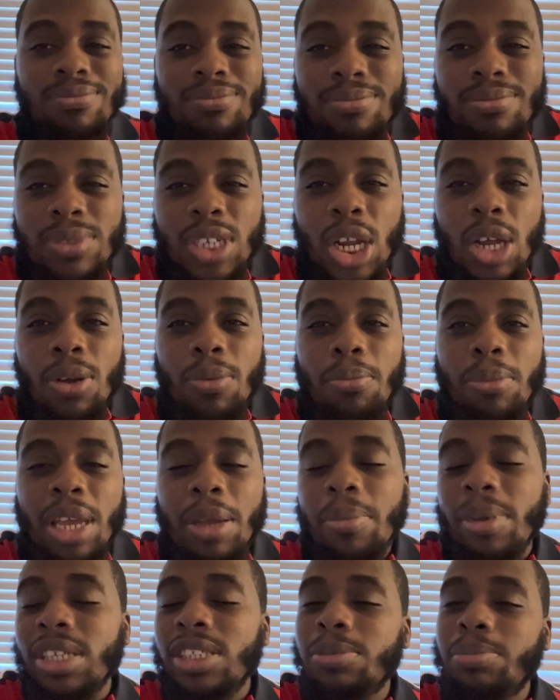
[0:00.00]

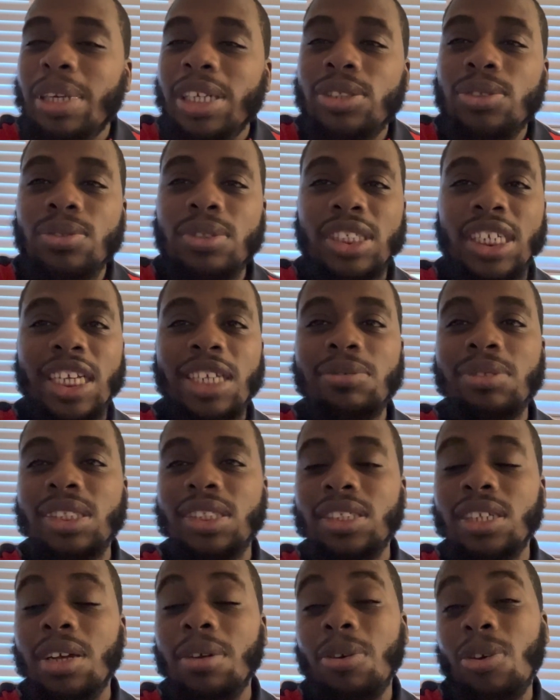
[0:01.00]
Maybe special teams or
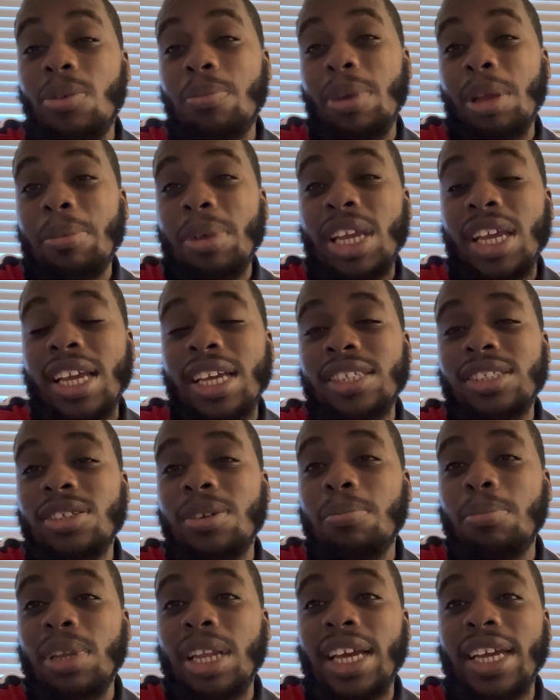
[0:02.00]
something, or maybe he gets
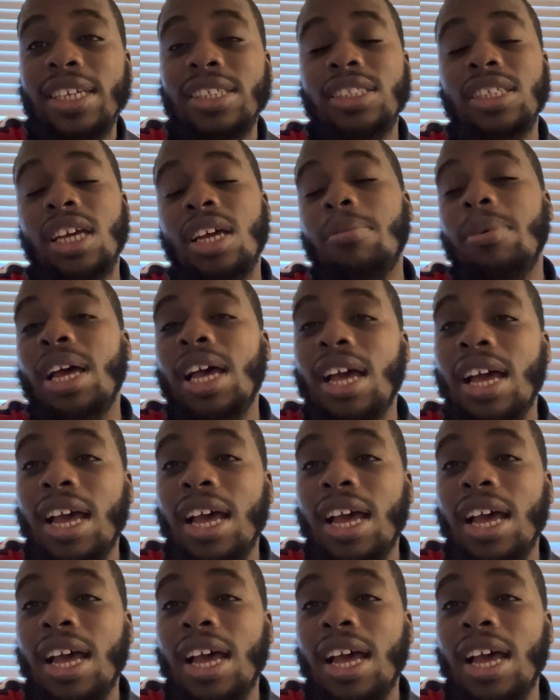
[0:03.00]
some playing time.